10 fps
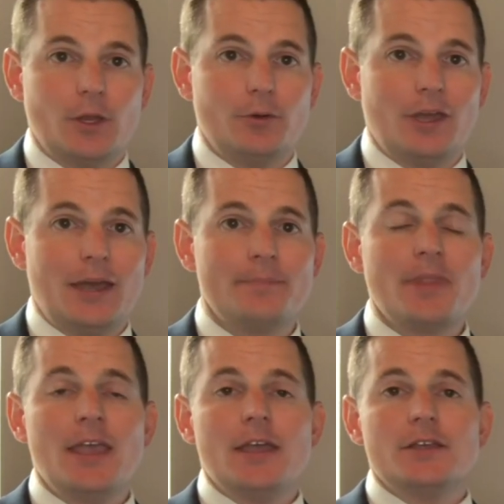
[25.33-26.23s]
Okay?
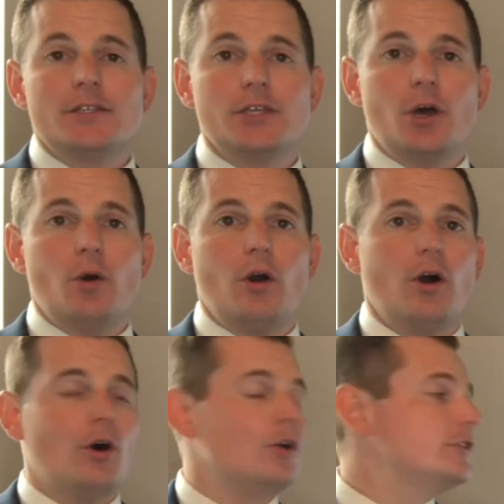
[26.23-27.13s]
So
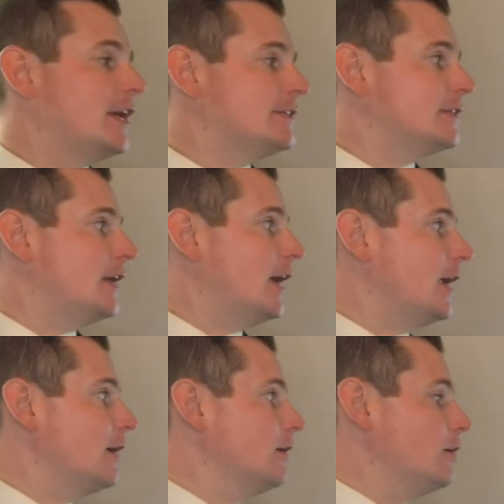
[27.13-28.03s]
all day
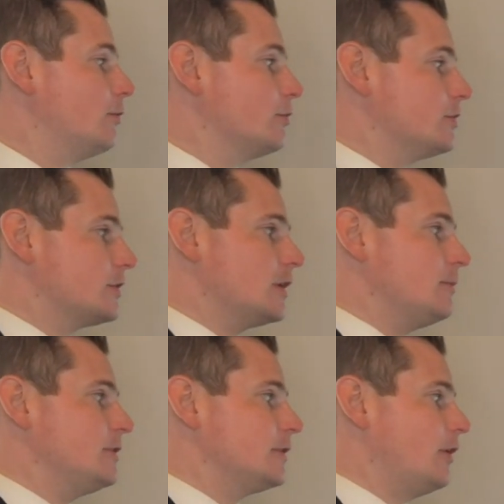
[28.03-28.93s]
today, we're just
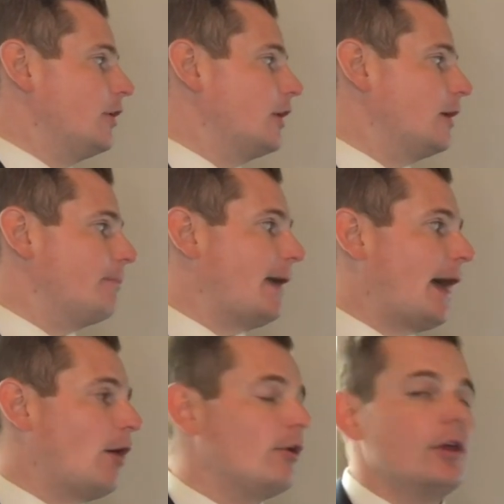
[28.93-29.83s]
going to be talking
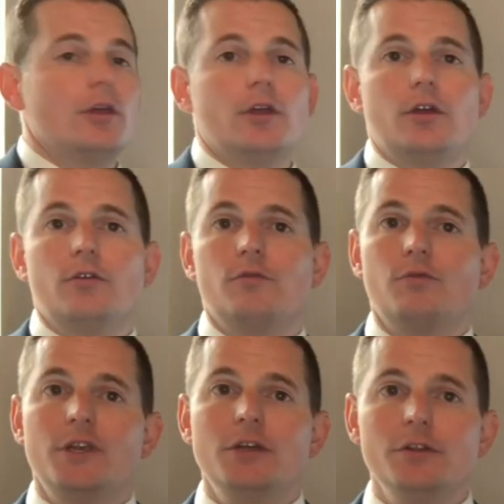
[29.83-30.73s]
about
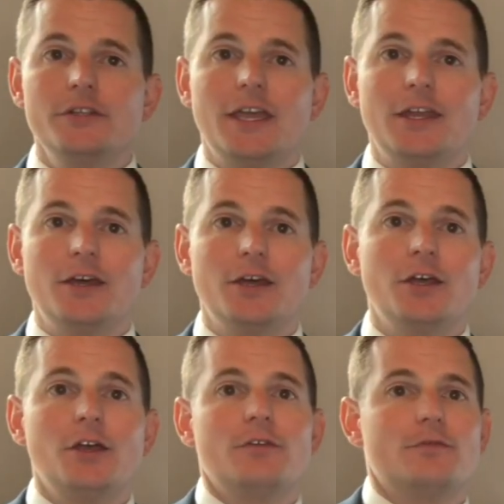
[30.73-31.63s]
real
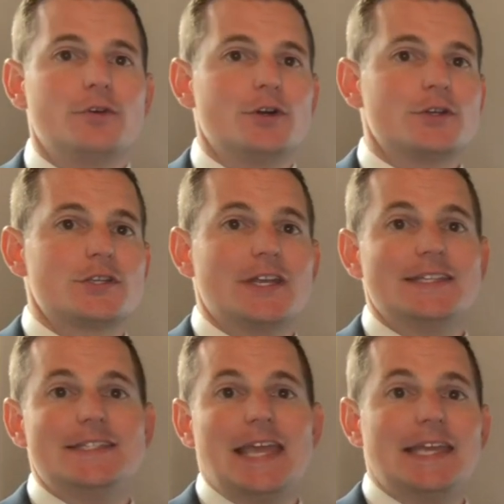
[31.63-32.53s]
data versus
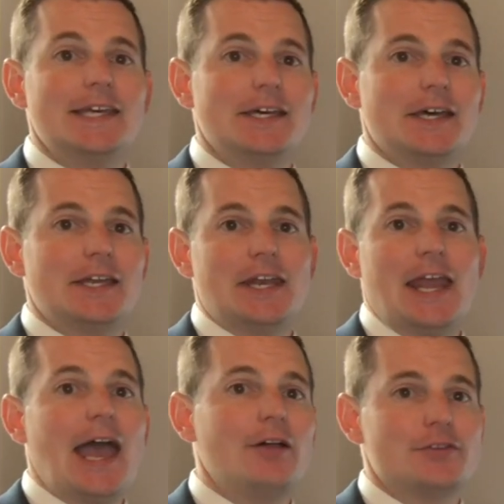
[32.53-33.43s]
data
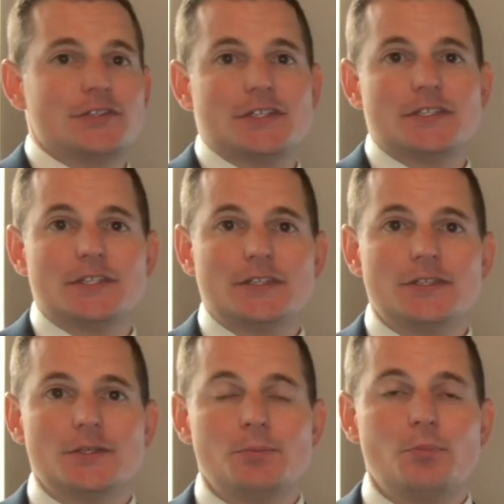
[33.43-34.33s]
analysis. And
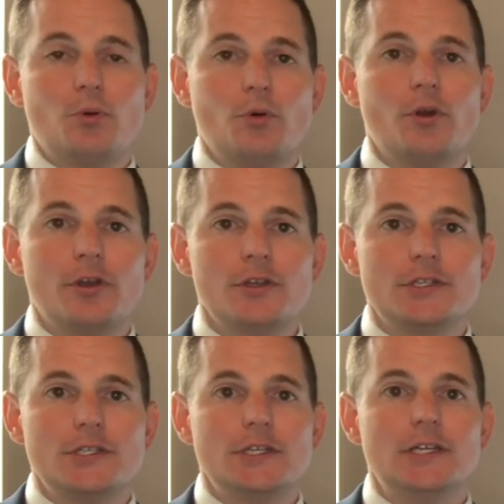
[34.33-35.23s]
it's
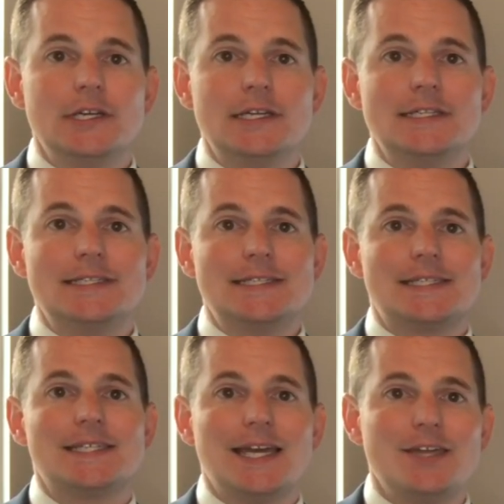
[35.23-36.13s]
important to
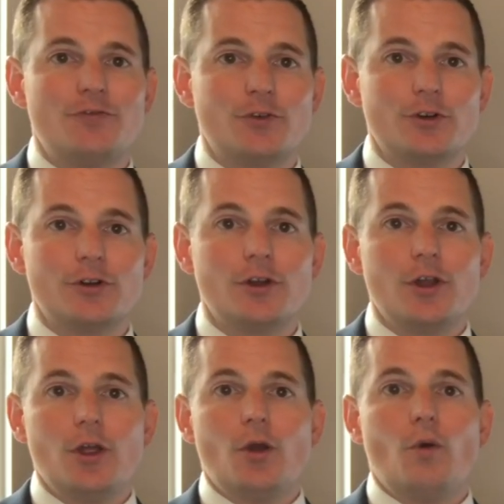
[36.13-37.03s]
decipher
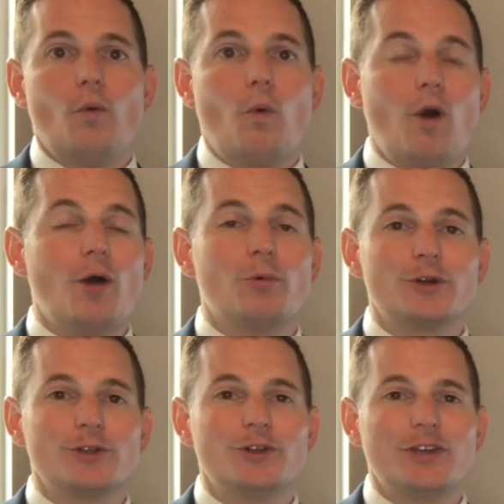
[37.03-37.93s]
what
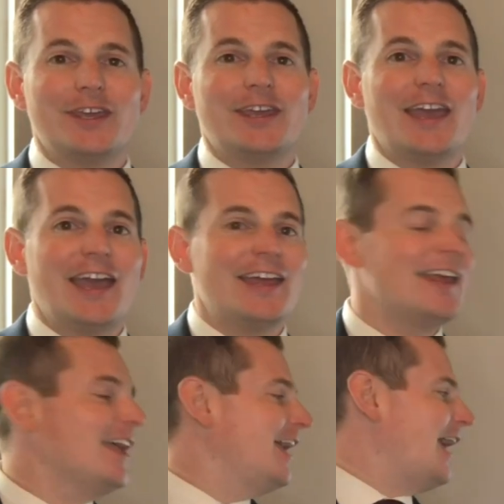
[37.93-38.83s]
we're looking
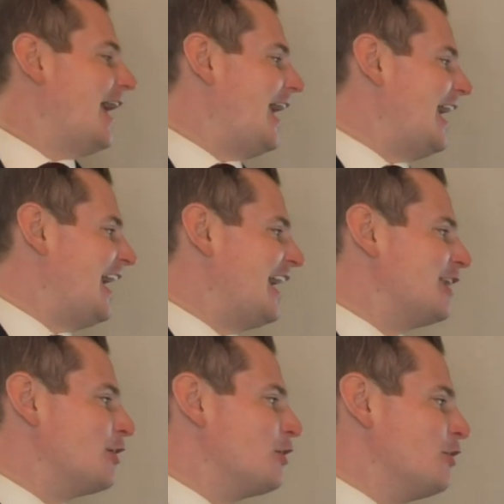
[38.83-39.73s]
at.
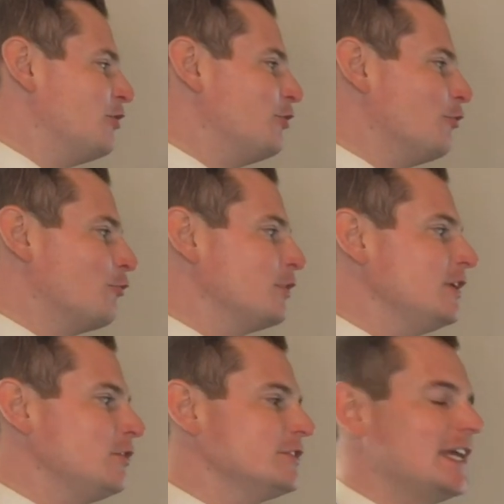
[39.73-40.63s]
And the
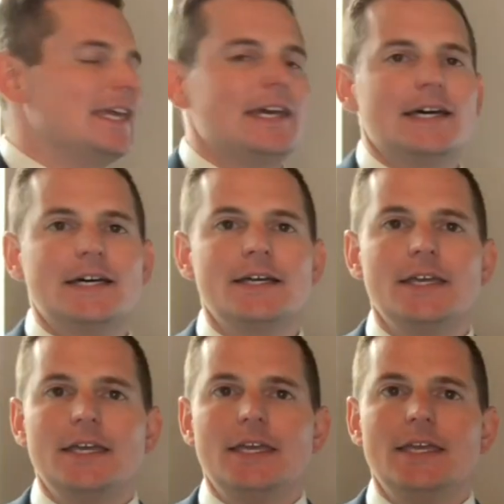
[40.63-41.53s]
real data
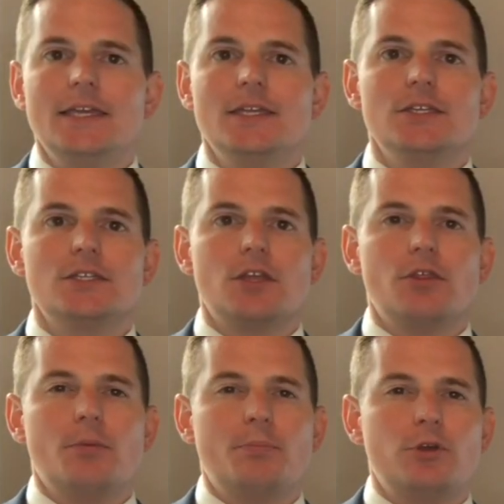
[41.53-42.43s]
is
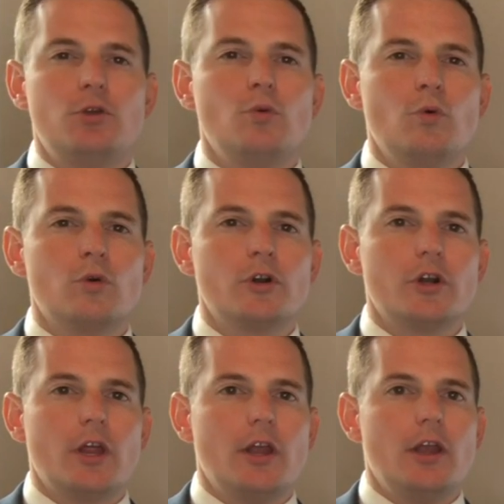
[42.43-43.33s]
the
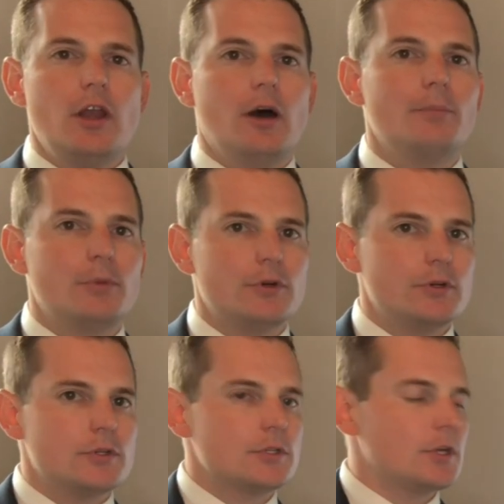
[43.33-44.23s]
pure
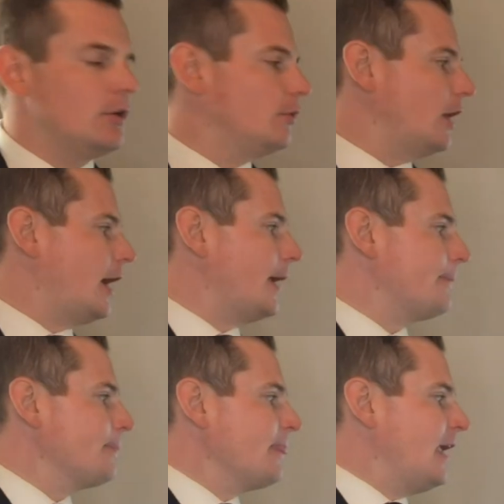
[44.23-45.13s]
numbers,
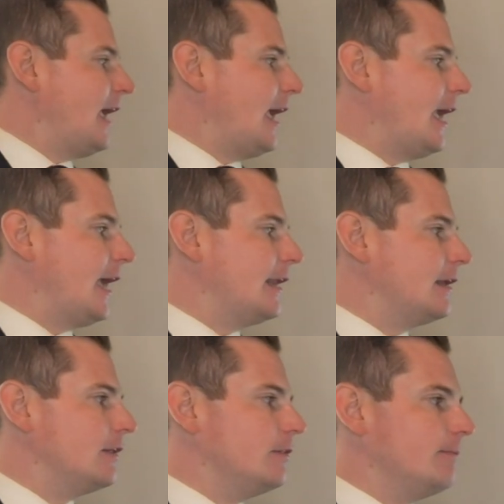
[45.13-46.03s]
okay?
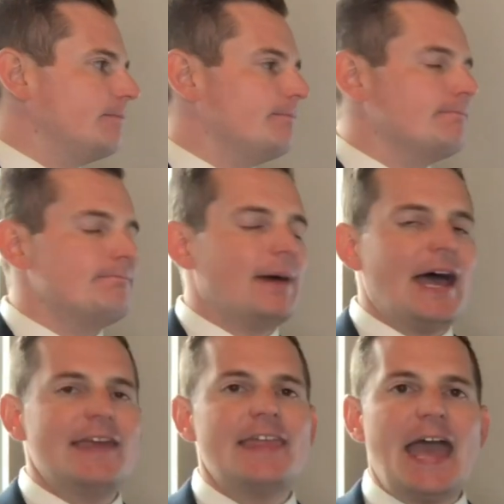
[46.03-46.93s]
And
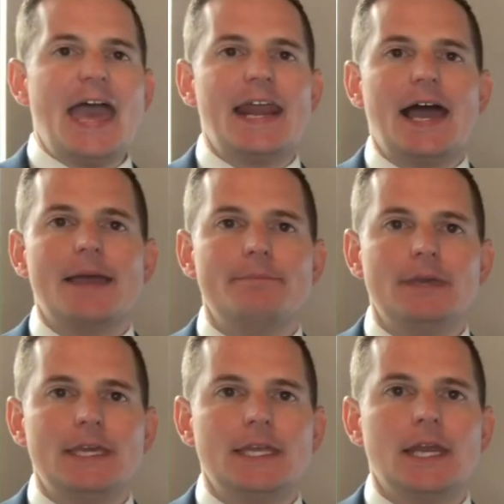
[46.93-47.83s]
by that, I
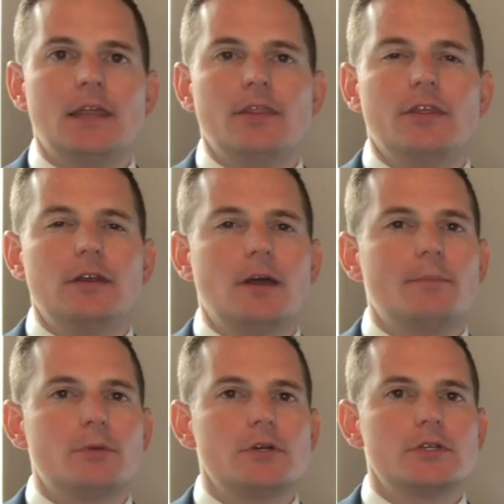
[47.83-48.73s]
mean the
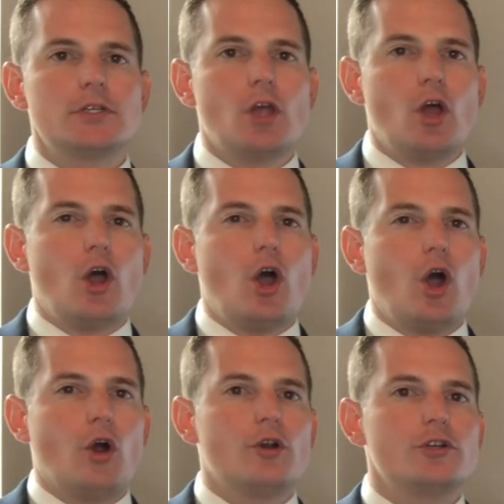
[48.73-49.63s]
numbers
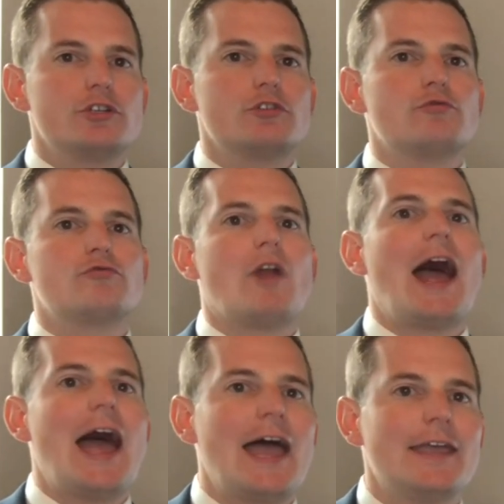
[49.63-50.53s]
aren't
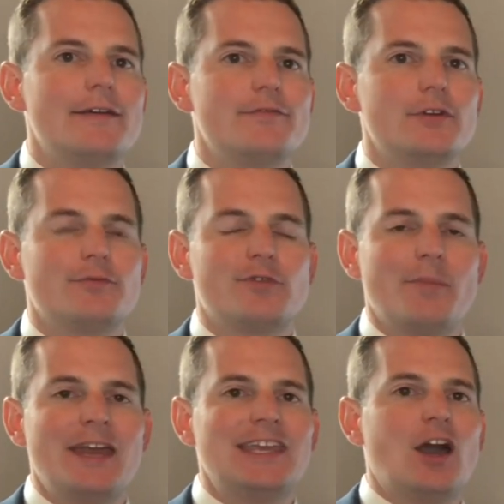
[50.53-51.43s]
derived
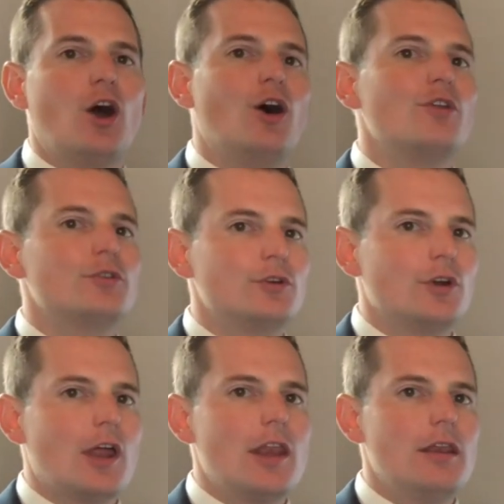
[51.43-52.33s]
from any
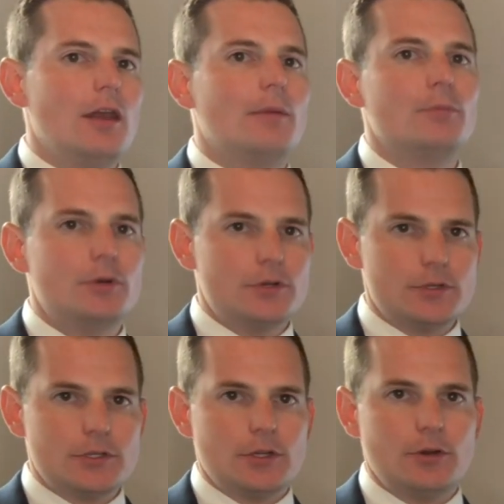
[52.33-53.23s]
other
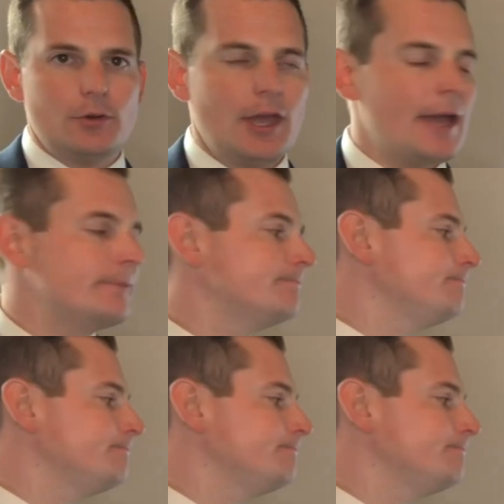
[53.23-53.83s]
numbers, okay?